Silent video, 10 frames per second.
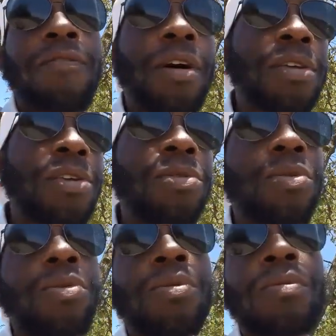fuck
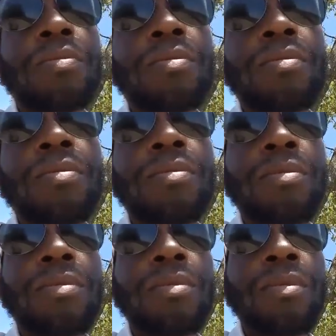you,
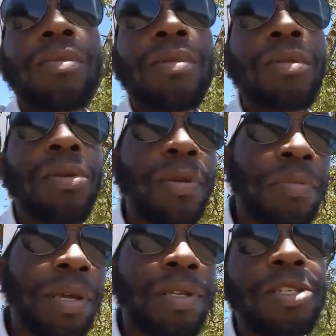you're
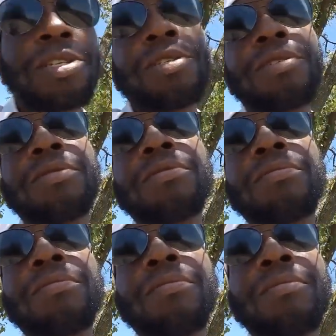a bitch,
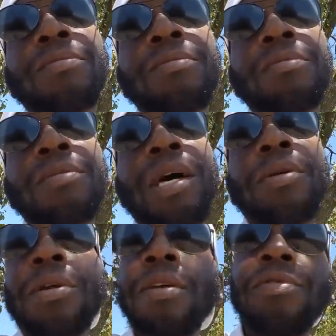
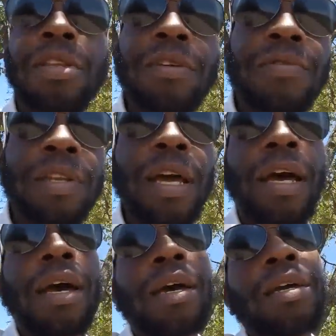I don't care if you live or
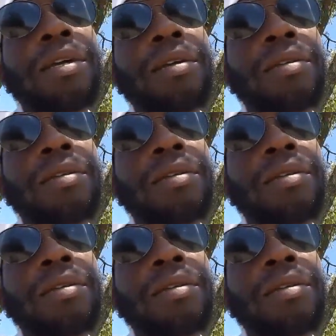die.